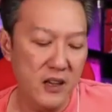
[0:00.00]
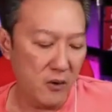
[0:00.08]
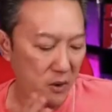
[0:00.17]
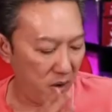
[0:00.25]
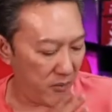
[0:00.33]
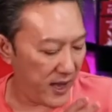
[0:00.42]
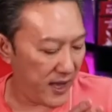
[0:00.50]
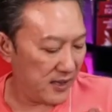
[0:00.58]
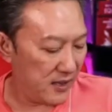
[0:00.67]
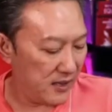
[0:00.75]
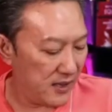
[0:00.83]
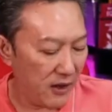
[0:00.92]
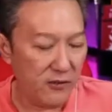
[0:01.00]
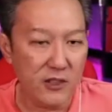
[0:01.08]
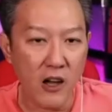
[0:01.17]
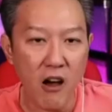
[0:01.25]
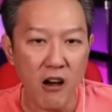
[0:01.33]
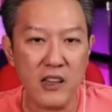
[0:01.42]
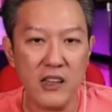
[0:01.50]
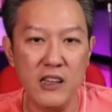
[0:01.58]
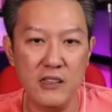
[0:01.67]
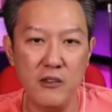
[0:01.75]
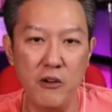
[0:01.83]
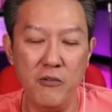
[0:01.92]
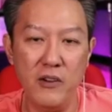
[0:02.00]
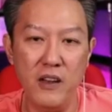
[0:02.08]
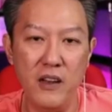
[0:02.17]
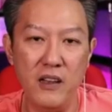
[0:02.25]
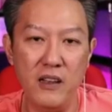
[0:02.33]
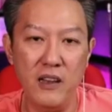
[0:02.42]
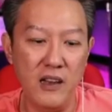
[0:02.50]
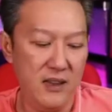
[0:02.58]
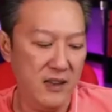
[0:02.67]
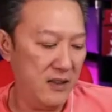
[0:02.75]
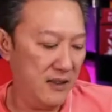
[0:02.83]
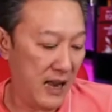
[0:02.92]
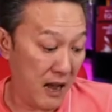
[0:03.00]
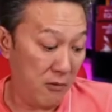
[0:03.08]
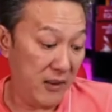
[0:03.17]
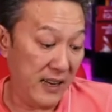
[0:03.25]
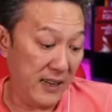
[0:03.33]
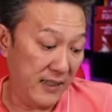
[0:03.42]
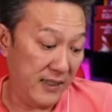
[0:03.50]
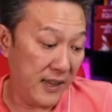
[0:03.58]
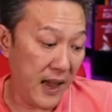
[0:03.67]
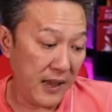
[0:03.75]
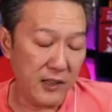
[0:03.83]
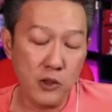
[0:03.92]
whereas self-talk is over down at this side.